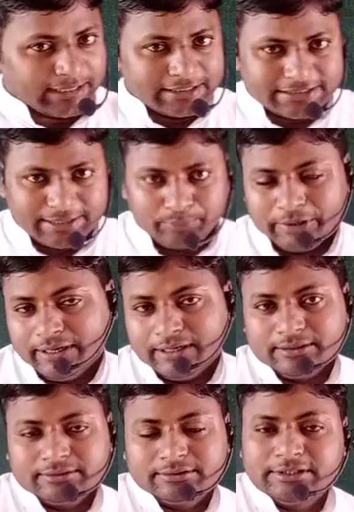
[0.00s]

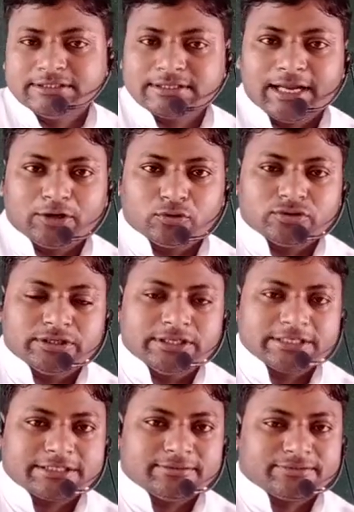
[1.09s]
separate these
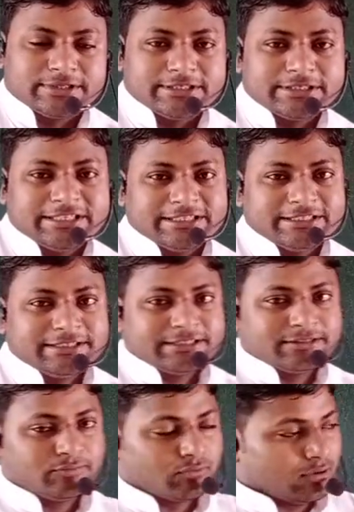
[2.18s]
nitrogenous substances
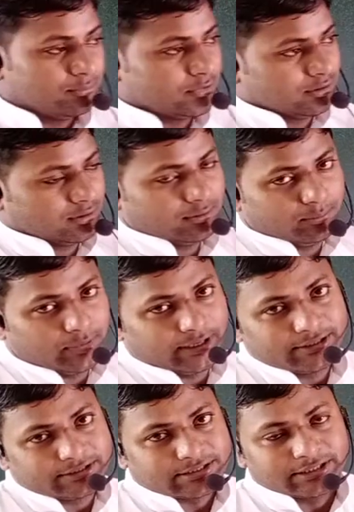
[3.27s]
from the
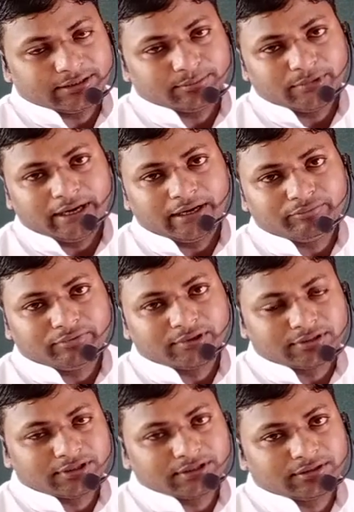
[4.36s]
bloodstream and
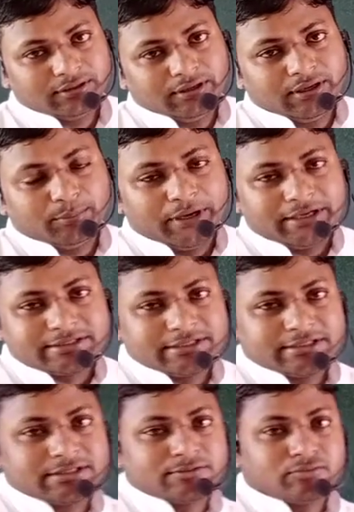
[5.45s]
further
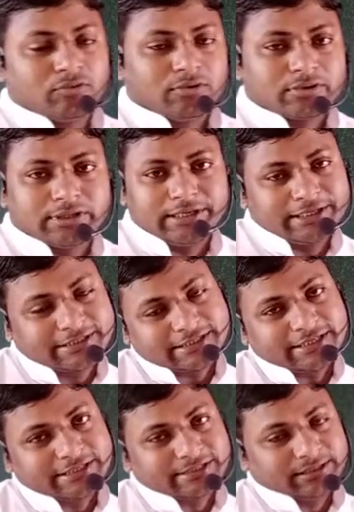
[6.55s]
passes for the
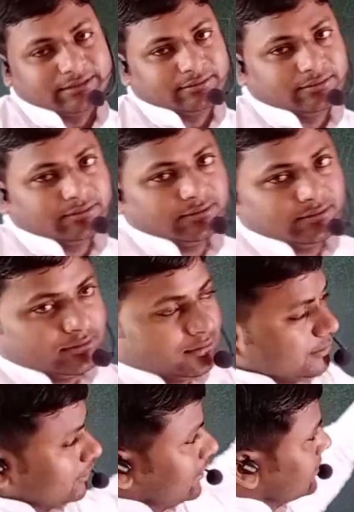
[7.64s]
excretion.
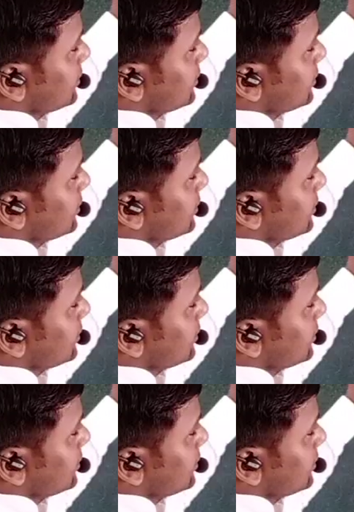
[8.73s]
Thus,